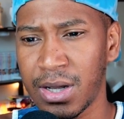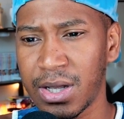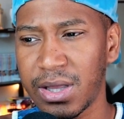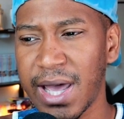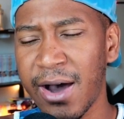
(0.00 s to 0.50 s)

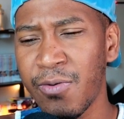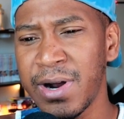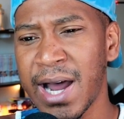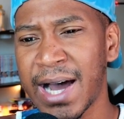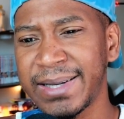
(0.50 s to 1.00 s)
That one
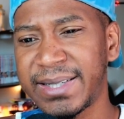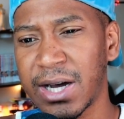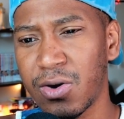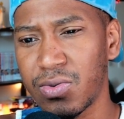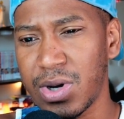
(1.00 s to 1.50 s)
I
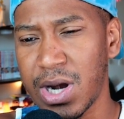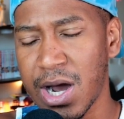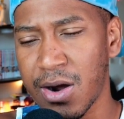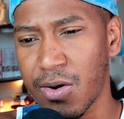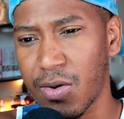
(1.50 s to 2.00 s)
don't
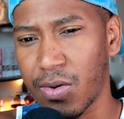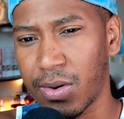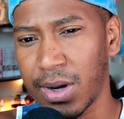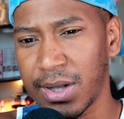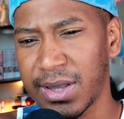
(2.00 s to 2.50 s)
know.
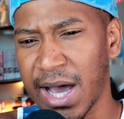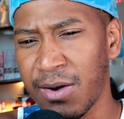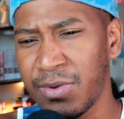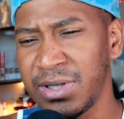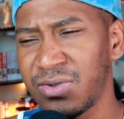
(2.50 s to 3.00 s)
That
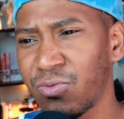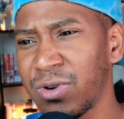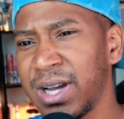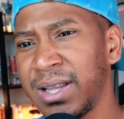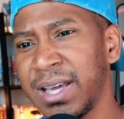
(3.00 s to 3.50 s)
one's
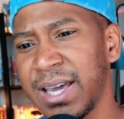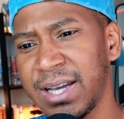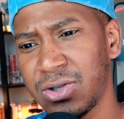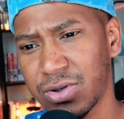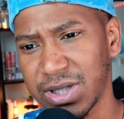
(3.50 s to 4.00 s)
really
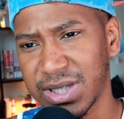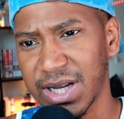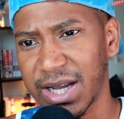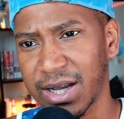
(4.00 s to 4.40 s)
interesting.